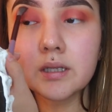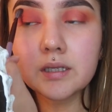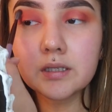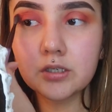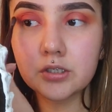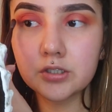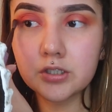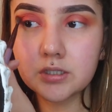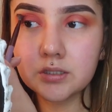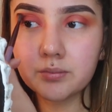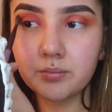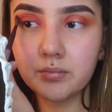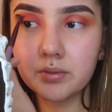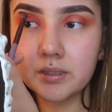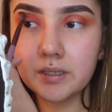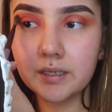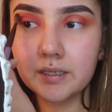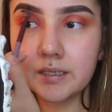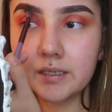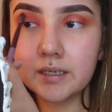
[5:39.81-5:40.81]
Like, they're just
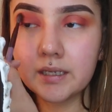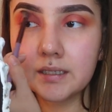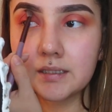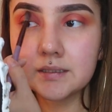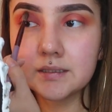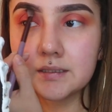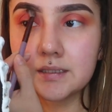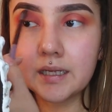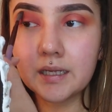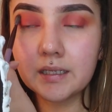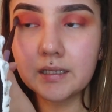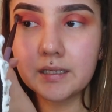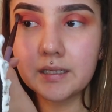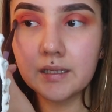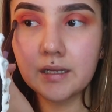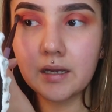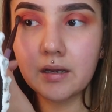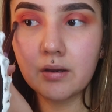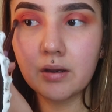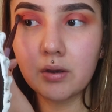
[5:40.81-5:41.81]
blending
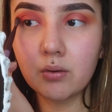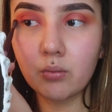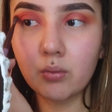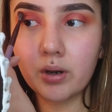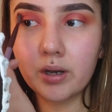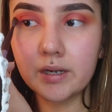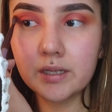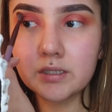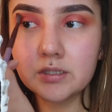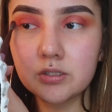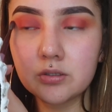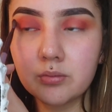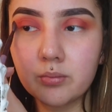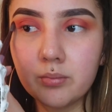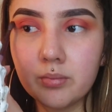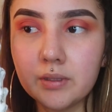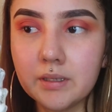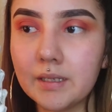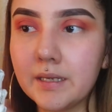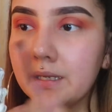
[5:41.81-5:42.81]
exactly how I want it to
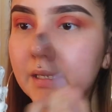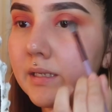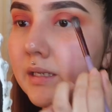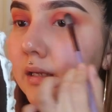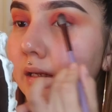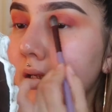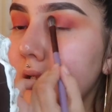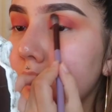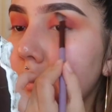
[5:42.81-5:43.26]
blend.